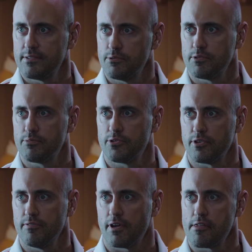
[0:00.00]
It was sort
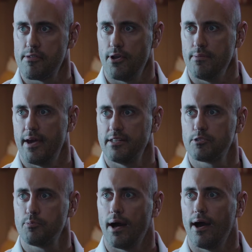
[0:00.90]
of like a 30-man
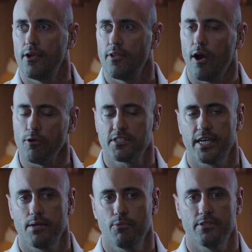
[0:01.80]
spar, and the whole
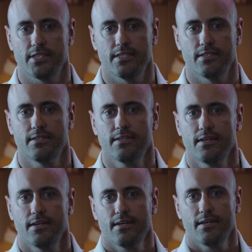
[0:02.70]
team was in
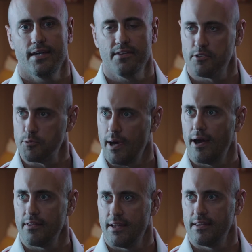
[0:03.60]
the
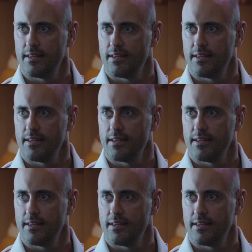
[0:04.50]
spar at the end of the